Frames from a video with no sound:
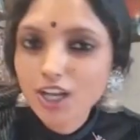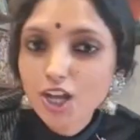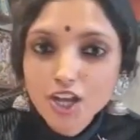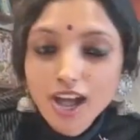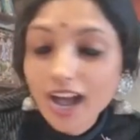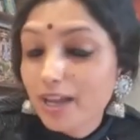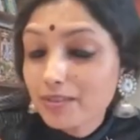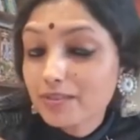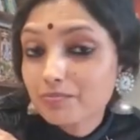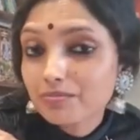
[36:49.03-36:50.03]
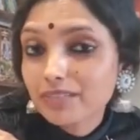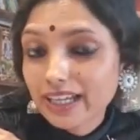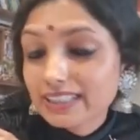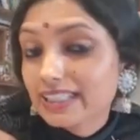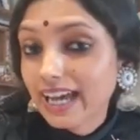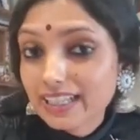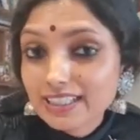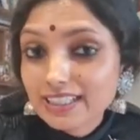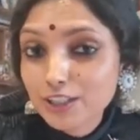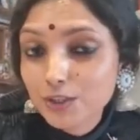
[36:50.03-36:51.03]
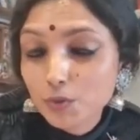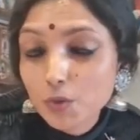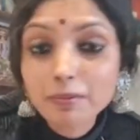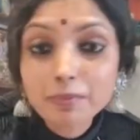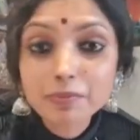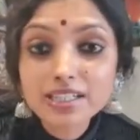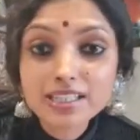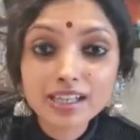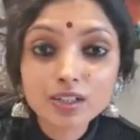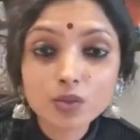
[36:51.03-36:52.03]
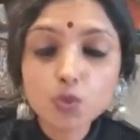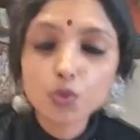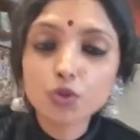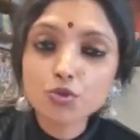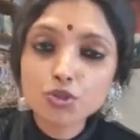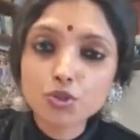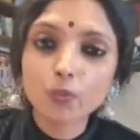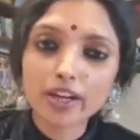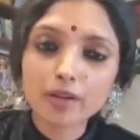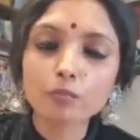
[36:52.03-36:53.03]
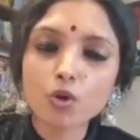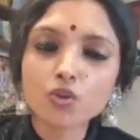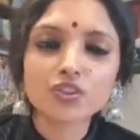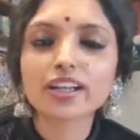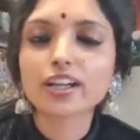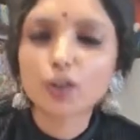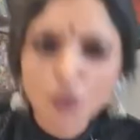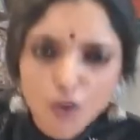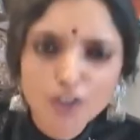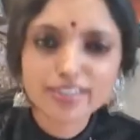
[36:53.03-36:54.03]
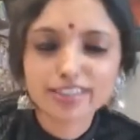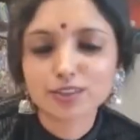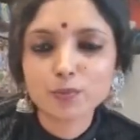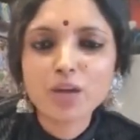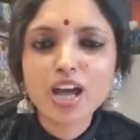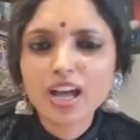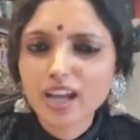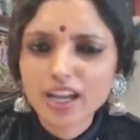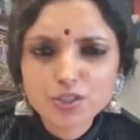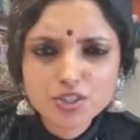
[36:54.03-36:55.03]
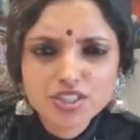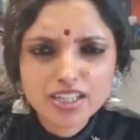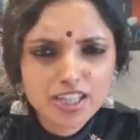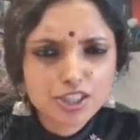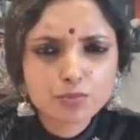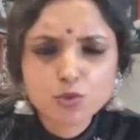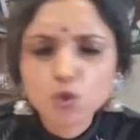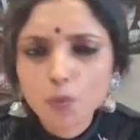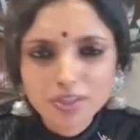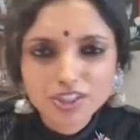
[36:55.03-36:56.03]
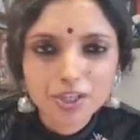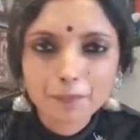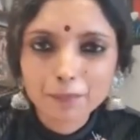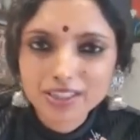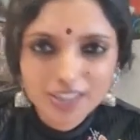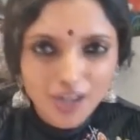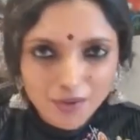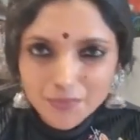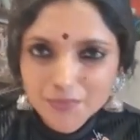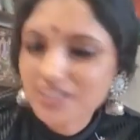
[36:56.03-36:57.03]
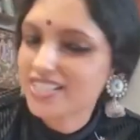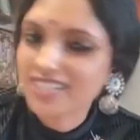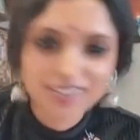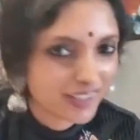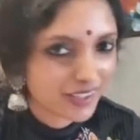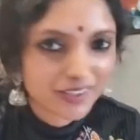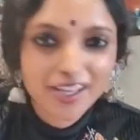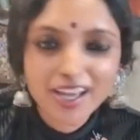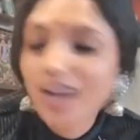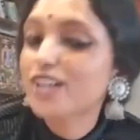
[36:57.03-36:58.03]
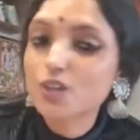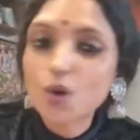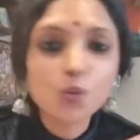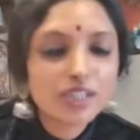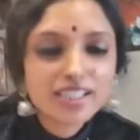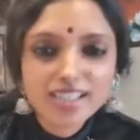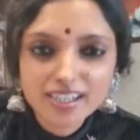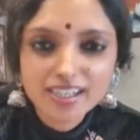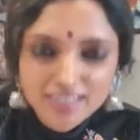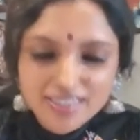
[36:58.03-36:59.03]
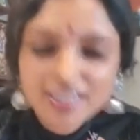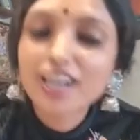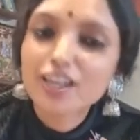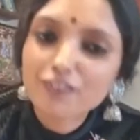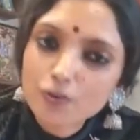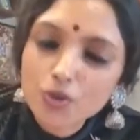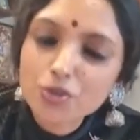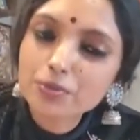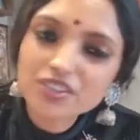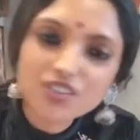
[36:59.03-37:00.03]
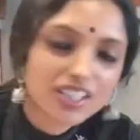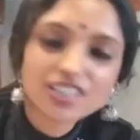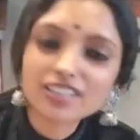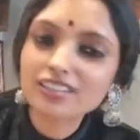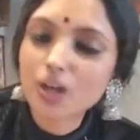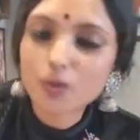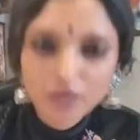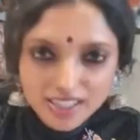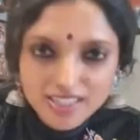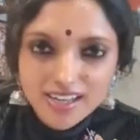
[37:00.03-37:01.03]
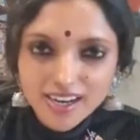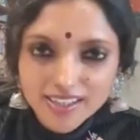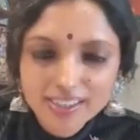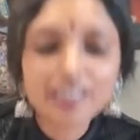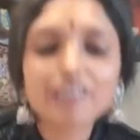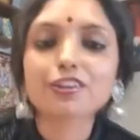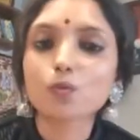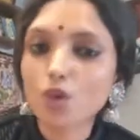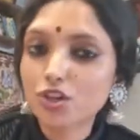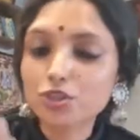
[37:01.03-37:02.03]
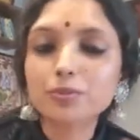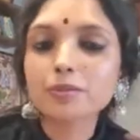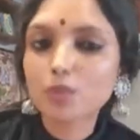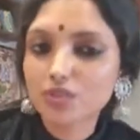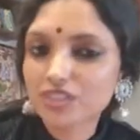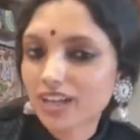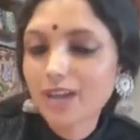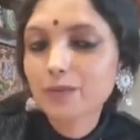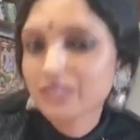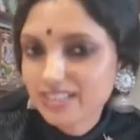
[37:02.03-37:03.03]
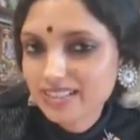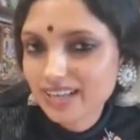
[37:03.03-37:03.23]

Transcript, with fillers: I can guarantee you, I'm a person who used to wear a modern a lot, you know. I used to stash up so much, but now there's nothing. It's only saris. If I want to be traditional, I wear a sari. If I want to be modern, I wear a sari.